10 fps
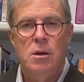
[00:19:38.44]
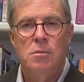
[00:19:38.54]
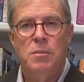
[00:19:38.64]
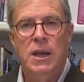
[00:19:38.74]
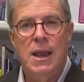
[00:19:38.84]

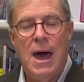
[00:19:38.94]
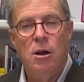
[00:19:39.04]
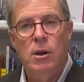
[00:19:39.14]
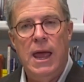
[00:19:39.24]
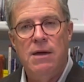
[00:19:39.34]
But not
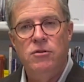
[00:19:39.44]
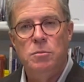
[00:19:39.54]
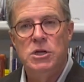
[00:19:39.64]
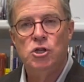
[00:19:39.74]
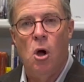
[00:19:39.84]
only have you
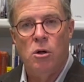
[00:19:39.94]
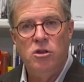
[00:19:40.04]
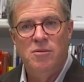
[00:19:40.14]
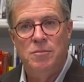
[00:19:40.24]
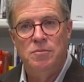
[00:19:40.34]
been taught,
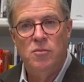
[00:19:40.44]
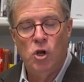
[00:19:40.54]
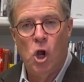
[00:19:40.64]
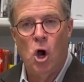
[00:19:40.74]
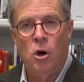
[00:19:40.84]
you've
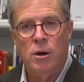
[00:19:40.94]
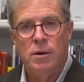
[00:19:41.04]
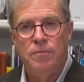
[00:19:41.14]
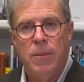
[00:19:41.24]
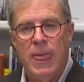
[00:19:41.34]
learned.
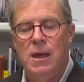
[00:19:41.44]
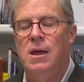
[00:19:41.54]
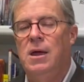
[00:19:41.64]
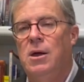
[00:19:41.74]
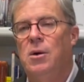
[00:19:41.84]

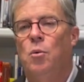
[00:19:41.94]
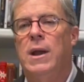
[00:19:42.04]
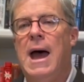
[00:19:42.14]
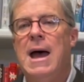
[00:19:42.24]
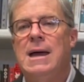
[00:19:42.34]
When
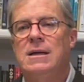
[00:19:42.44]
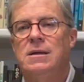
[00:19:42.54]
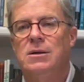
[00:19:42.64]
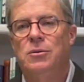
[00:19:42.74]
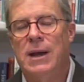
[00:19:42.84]
I
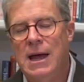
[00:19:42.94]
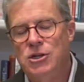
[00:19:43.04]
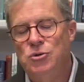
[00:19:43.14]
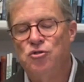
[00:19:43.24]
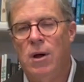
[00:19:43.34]
when I
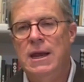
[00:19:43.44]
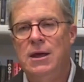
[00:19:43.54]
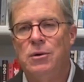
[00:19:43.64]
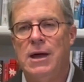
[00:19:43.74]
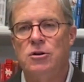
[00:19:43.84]
do training
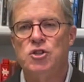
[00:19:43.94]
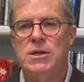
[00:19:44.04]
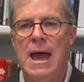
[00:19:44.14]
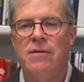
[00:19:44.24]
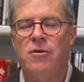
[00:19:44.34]
with our
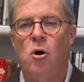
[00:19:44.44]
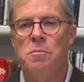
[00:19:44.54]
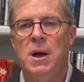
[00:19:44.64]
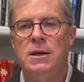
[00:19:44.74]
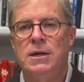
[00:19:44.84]
staff on
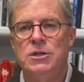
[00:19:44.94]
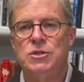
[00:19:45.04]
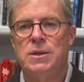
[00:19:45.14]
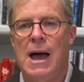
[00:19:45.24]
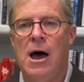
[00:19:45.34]

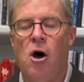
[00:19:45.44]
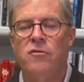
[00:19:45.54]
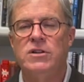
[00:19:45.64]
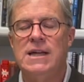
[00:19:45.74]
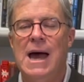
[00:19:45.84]
Mondays, I
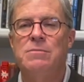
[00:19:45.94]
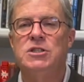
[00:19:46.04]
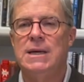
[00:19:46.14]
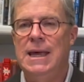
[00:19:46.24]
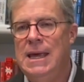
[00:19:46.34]

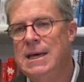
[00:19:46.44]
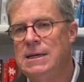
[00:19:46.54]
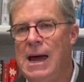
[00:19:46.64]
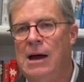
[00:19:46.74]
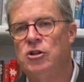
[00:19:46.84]
oftentimes
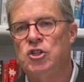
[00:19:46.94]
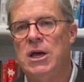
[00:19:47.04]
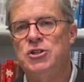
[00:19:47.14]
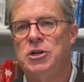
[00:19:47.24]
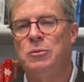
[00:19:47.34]
end our
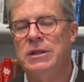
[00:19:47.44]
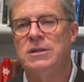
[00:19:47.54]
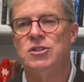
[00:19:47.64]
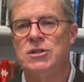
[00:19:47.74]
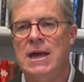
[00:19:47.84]
session with
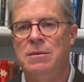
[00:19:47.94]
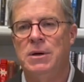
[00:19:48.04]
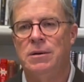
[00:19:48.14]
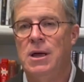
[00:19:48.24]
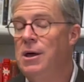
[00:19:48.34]
this
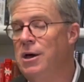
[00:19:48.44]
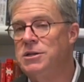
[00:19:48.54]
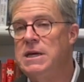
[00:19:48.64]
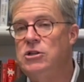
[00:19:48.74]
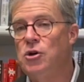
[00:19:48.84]
statement: a
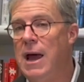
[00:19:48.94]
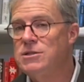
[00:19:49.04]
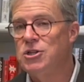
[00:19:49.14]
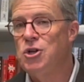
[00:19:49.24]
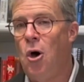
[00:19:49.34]
teacher
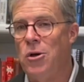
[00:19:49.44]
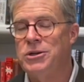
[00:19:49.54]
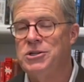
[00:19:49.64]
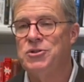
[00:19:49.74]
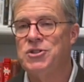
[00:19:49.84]
hasn't taught
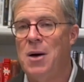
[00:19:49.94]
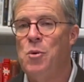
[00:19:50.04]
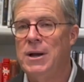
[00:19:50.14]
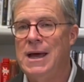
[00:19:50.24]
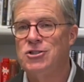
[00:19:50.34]
until
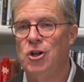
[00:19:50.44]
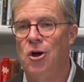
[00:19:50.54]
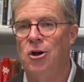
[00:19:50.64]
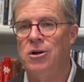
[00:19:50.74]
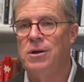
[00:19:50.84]
someone has
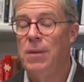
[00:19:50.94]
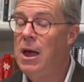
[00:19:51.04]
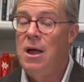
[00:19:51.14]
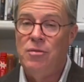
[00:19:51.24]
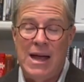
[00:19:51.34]
learned.
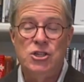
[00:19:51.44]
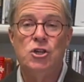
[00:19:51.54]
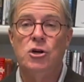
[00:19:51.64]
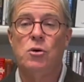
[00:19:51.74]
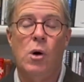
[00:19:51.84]
That's a
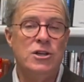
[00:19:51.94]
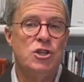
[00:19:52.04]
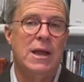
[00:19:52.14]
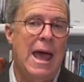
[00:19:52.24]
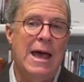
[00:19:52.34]
good
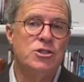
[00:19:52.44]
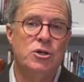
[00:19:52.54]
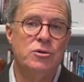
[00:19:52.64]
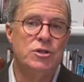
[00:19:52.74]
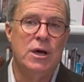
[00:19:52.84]
question to ask
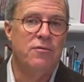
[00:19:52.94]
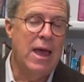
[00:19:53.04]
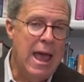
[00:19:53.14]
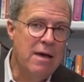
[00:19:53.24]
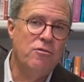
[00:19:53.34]
yourself
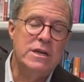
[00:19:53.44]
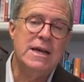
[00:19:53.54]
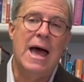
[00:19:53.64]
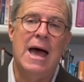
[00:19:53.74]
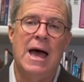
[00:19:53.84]
every
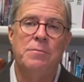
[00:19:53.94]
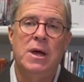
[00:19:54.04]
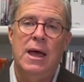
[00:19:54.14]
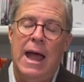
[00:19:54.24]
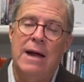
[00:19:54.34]
time
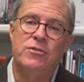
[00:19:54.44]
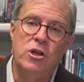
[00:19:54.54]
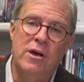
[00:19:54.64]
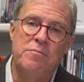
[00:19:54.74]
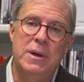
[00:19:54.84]
after
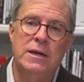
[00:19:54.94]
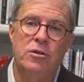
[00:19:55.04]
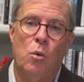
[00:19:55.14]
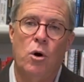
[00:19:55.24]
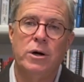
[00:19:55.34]
you have been in
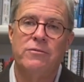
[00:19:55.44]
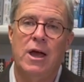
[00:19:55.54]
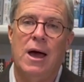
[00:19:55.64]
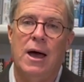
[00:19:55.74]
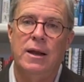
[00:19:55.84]
the Word of
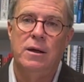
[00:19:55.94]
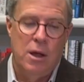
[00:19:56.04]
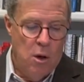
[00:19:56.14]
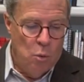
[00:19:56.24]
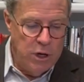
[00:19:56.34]
God.
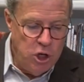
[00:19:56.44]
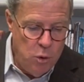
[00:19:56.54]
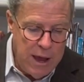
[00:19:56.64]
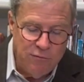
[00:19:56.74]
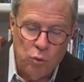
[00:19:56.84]
When you
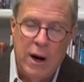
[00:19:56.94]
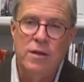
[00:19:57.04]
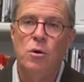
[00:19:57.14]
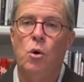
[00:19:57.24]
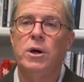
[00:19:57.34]
have
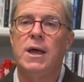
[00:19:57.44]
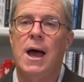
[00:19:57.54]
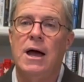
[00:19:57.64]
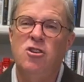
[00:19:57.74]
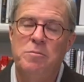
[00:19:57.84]
read the Word of
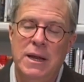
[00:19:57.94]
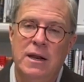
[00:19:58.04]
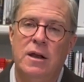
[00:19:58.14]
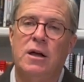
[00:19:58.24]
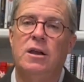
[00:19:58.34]
God, you've been
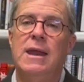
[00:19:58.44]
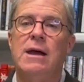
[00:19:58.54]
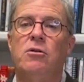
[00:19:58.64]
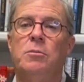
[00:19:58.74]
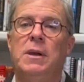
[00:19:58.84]
in a
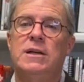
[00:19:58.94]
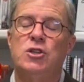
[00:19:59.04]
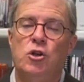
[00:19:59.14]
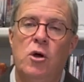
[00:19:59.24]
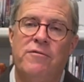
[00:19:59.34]
connect group
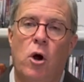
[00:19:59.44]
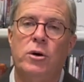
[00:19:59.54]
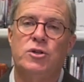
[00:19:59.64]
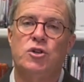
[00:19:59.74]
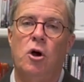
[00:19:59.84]
lesson, you have
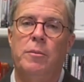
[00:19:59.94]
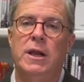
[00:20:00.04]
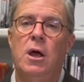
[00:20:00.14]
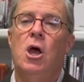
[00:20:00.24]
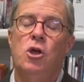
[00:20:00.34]
heard a
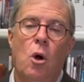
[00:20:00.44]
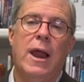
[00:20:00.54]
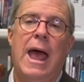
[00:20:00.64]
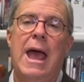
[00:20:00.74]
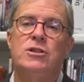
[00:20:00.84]
sermon, you
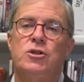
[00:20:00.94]
ought to ask